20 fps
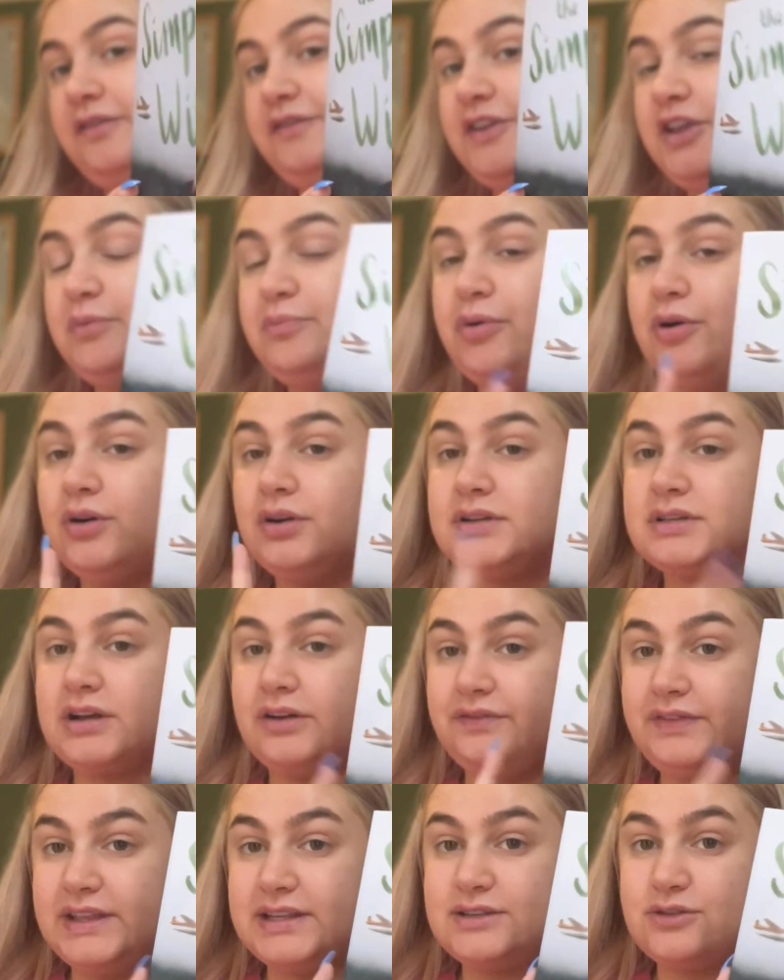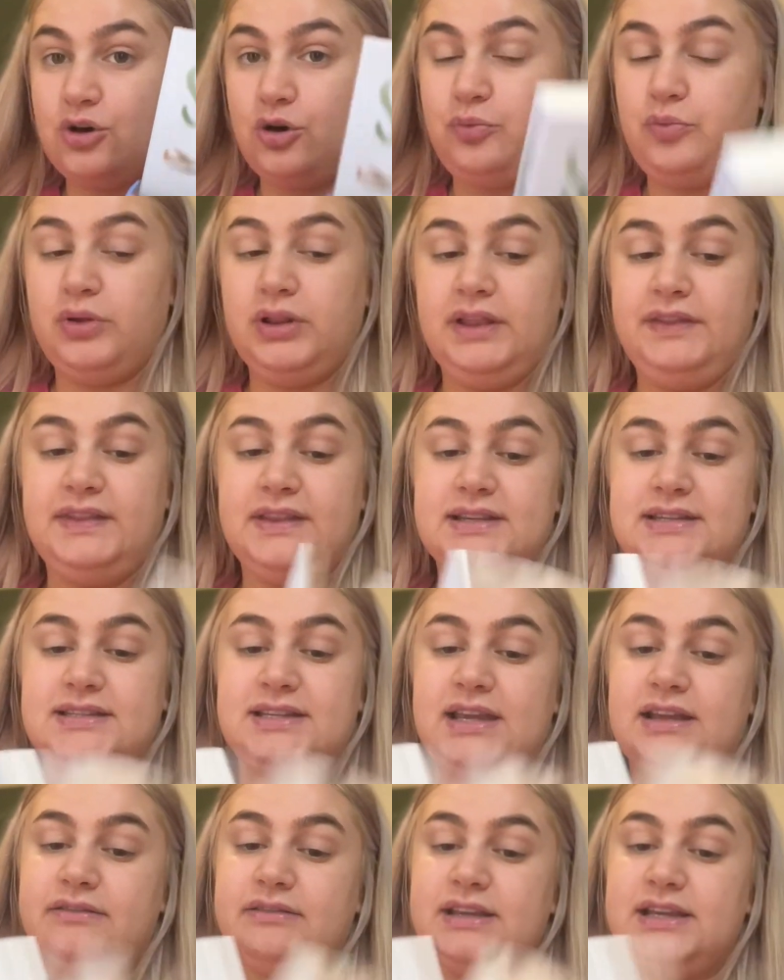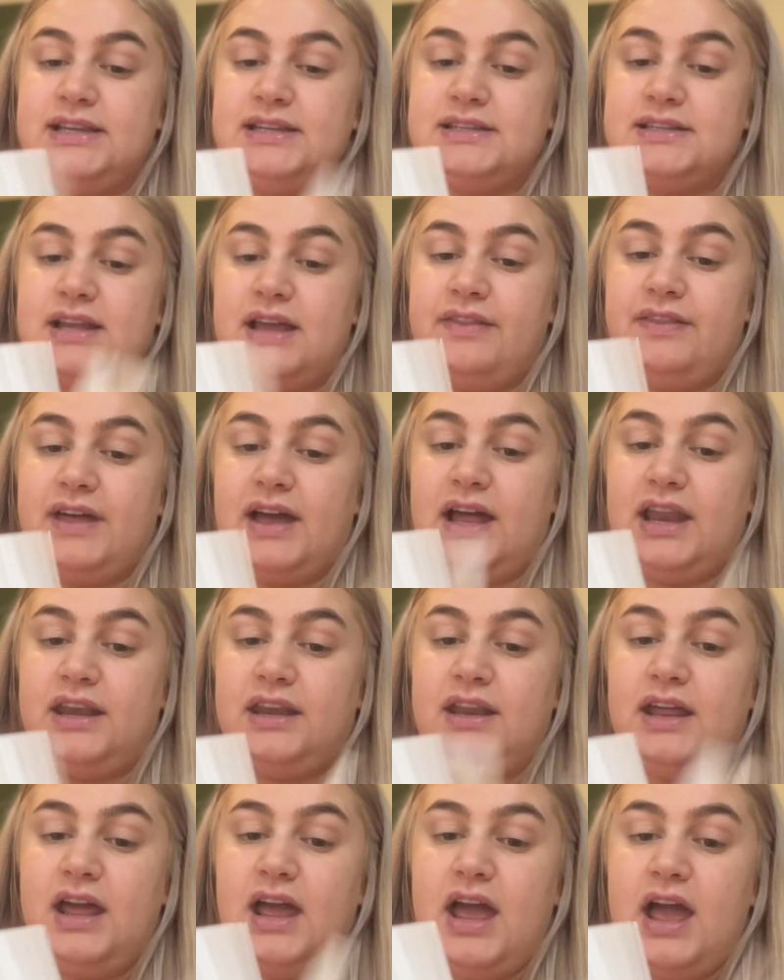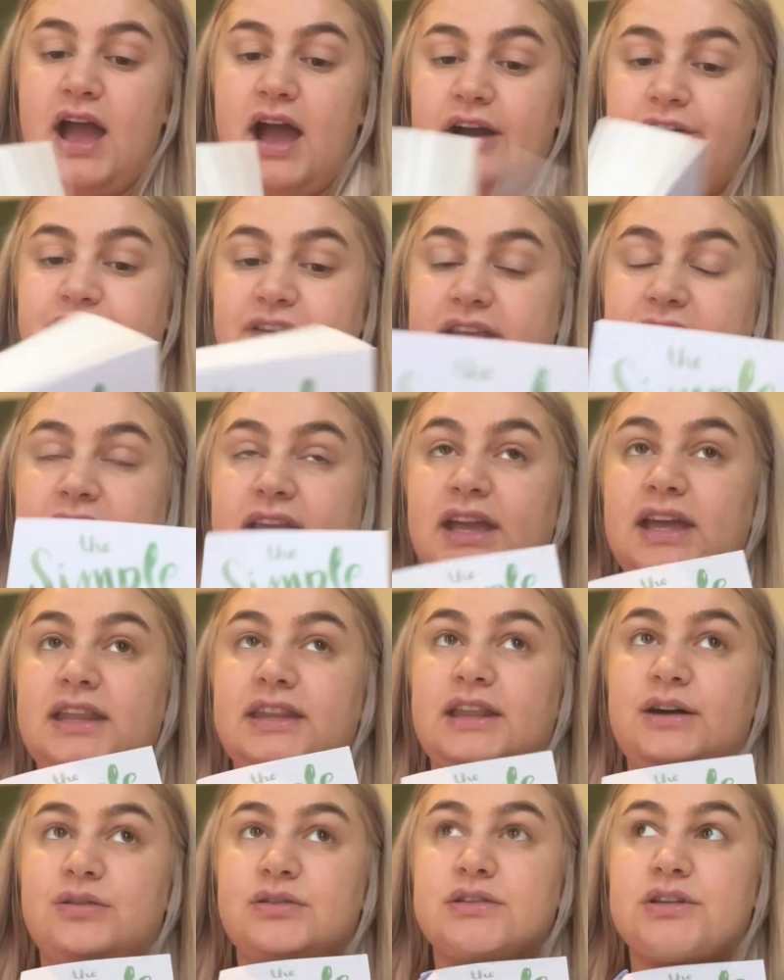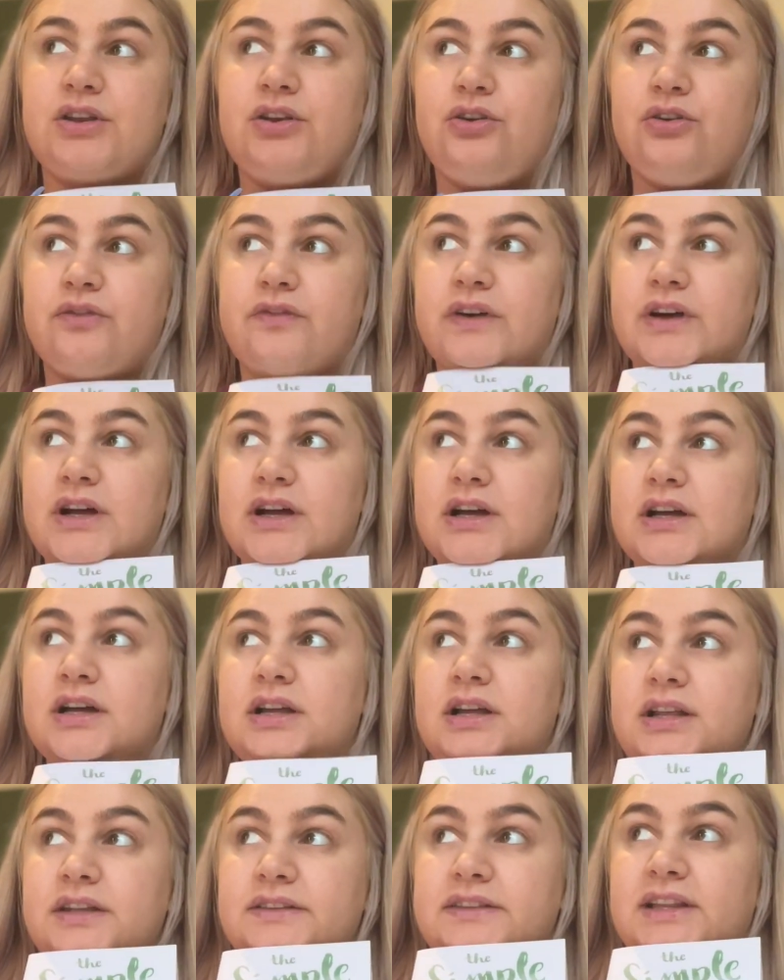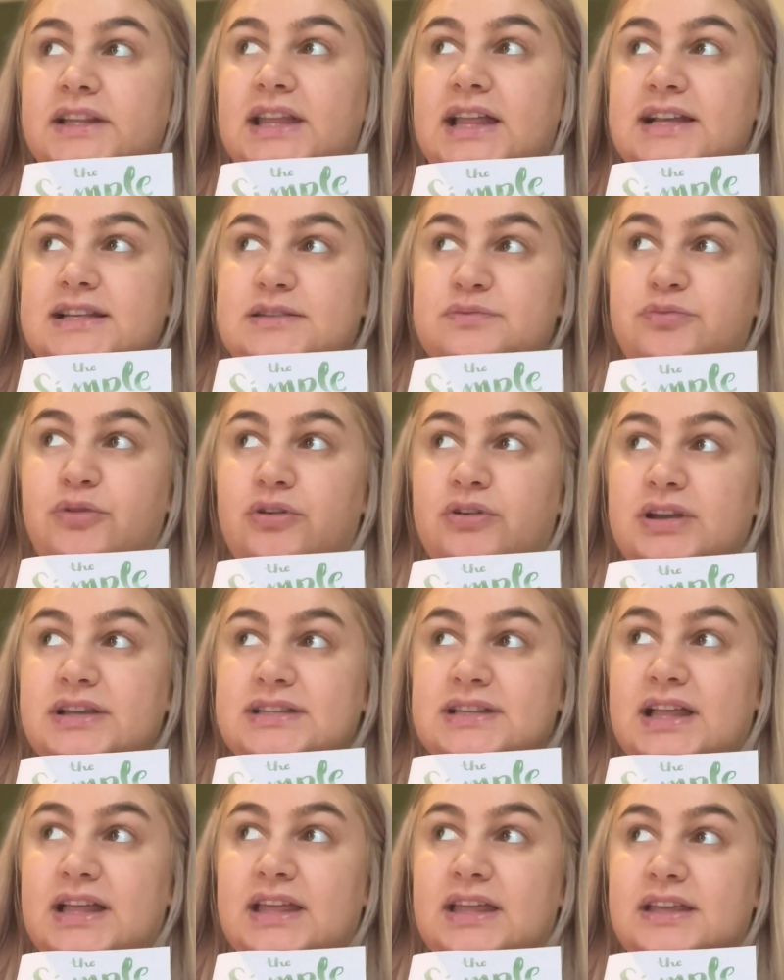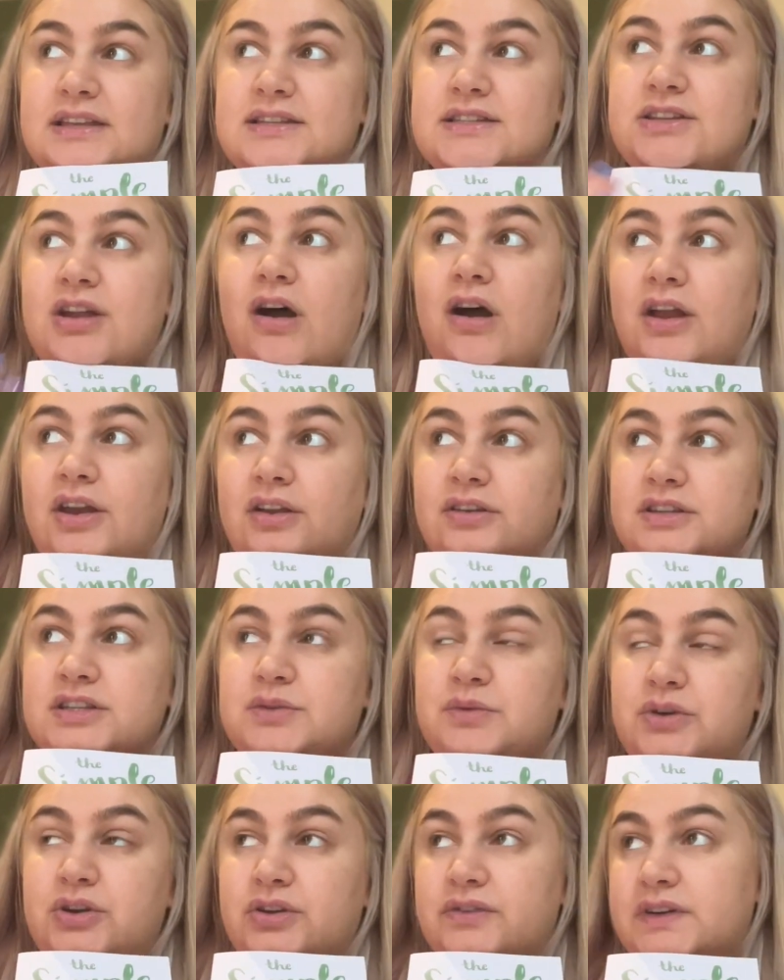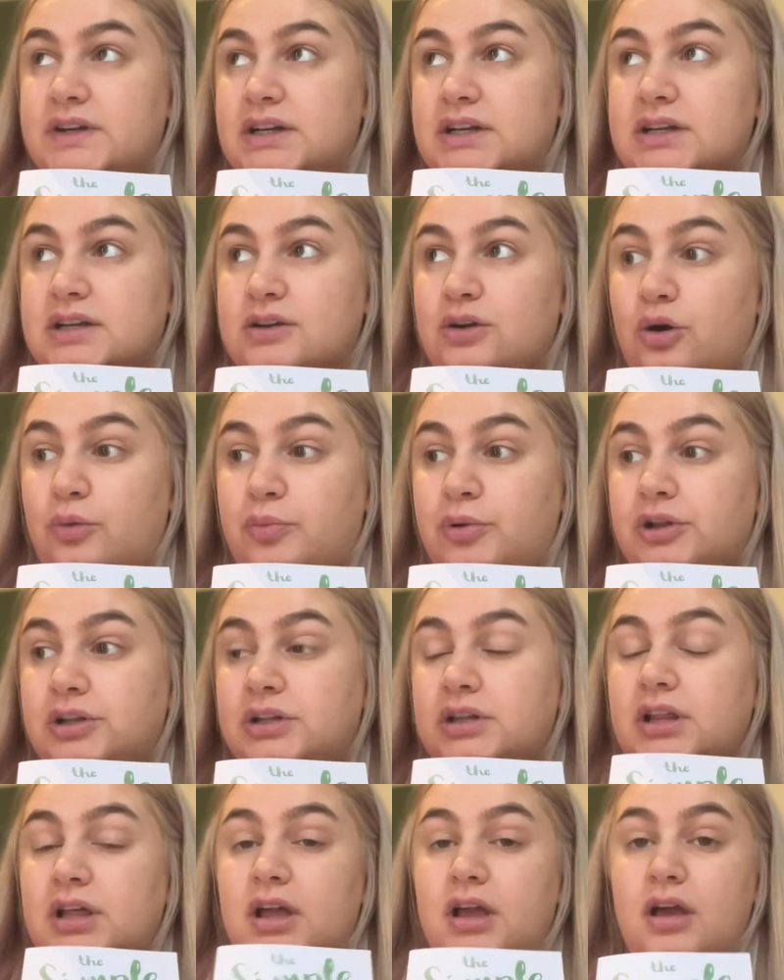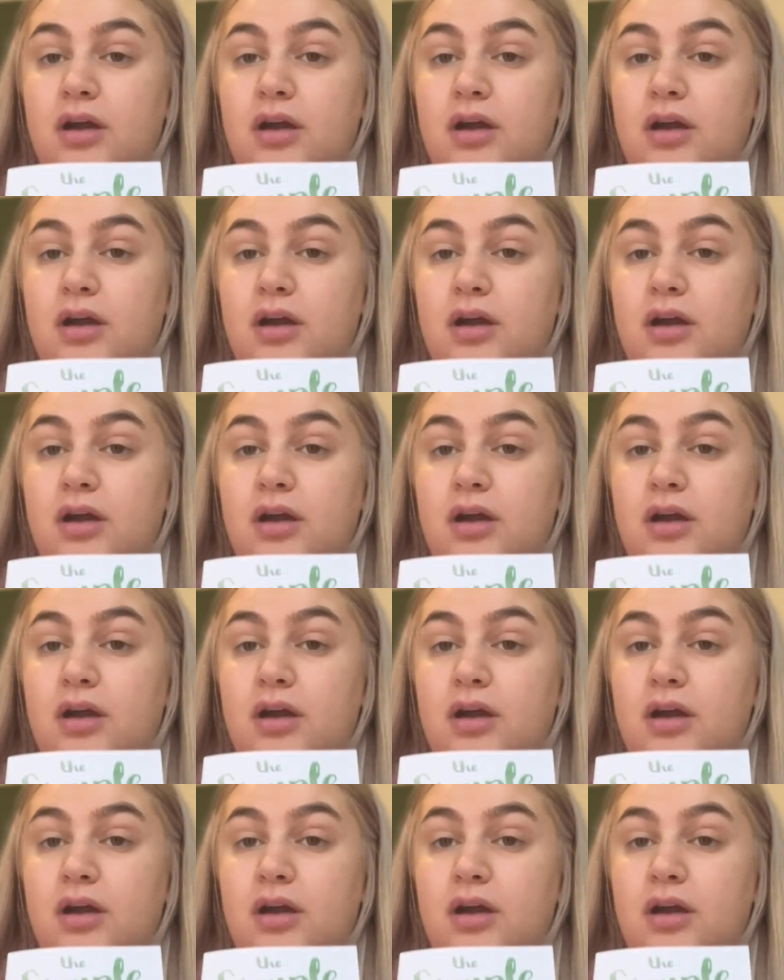a few books of this couple in this series. And then I think there was another, the last book is like starting onto another couple.